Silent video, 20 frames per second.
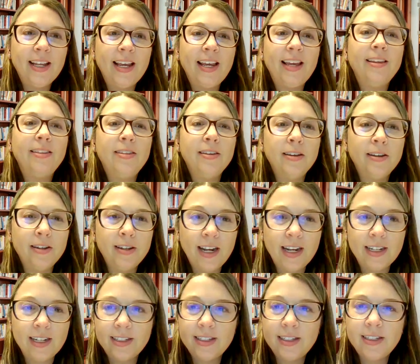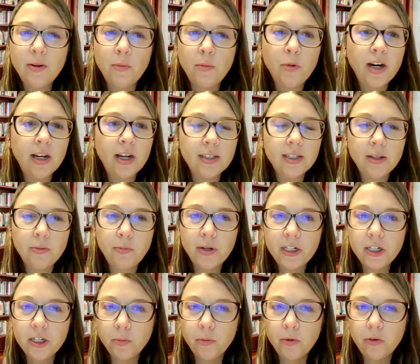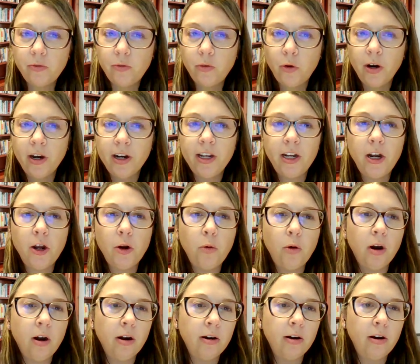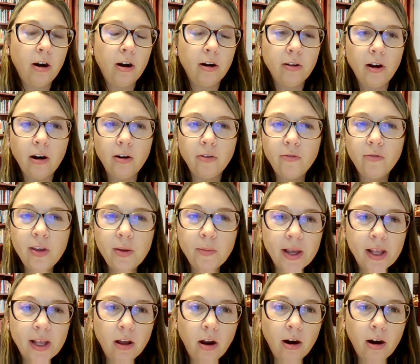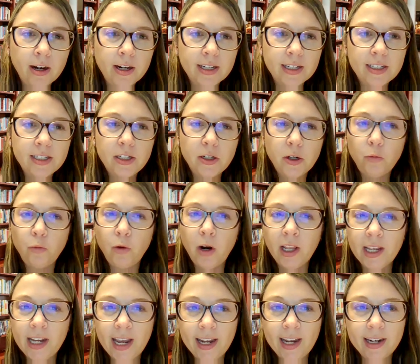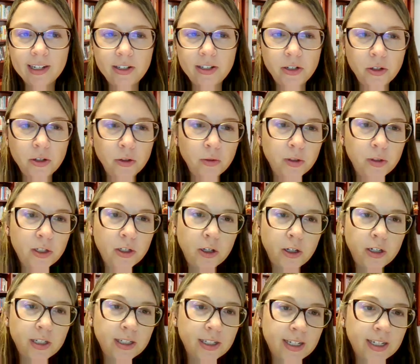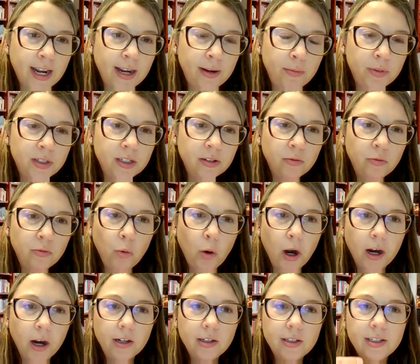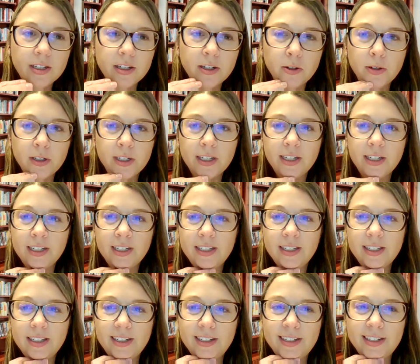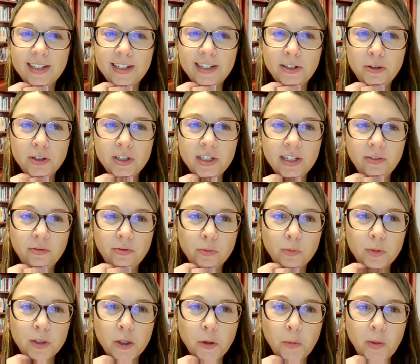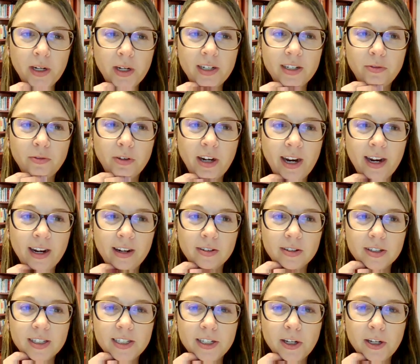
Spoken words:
Like as someone else had mentioned before, are female artists relegated to certain types of work? So it's interesting from so many different angles.